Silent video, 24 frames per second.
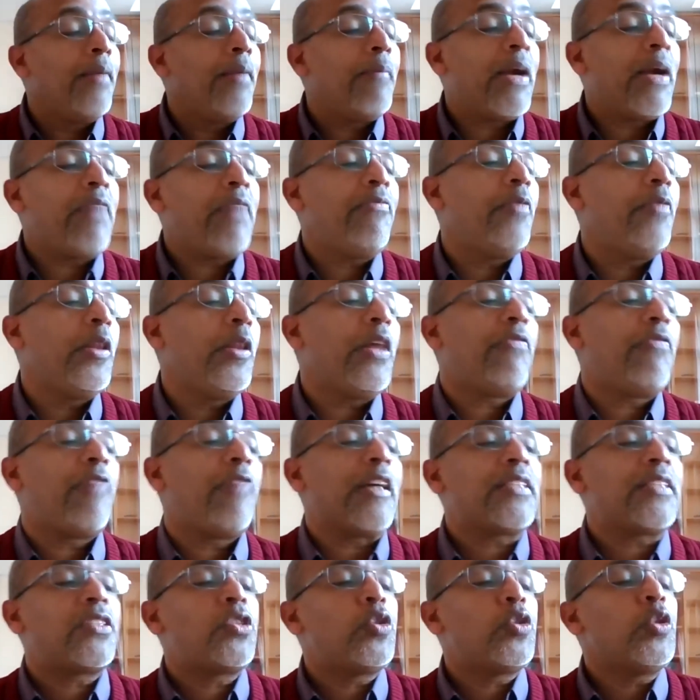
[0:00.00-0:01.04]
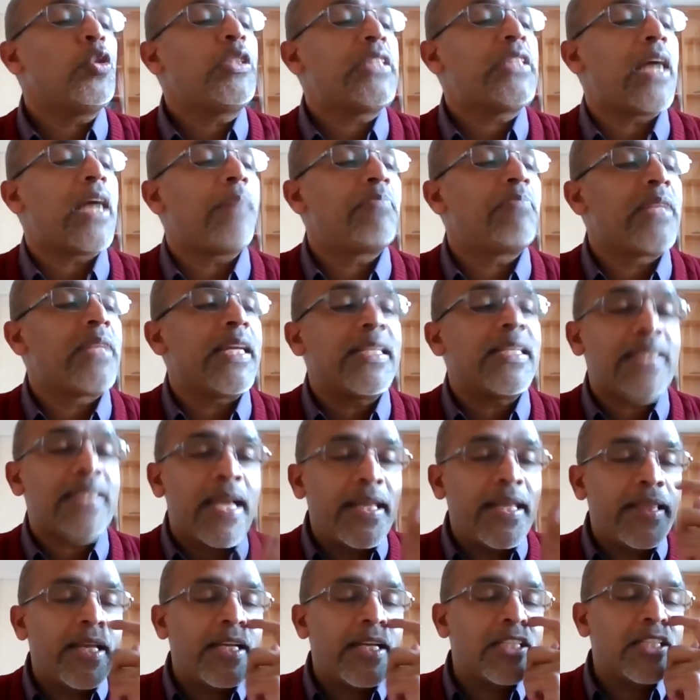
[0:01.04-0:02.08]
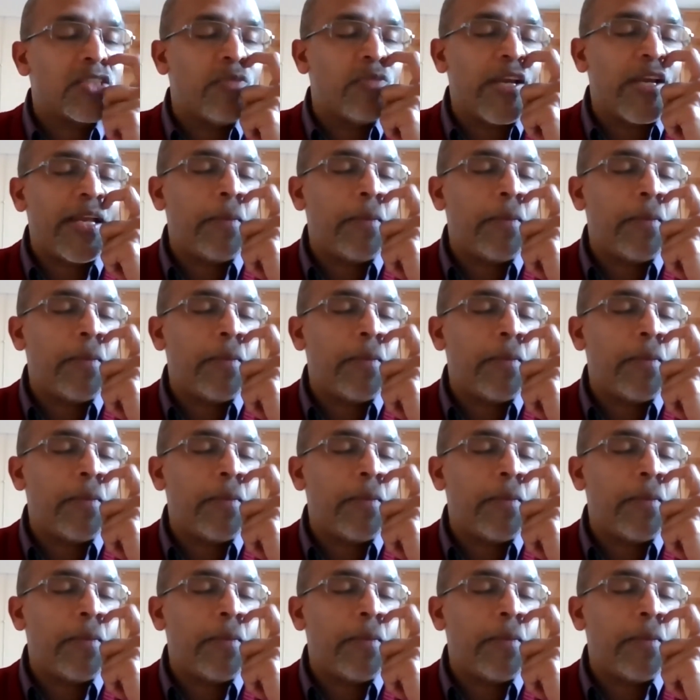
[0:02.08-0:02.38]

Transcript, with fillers: But the first two chapters, I think it's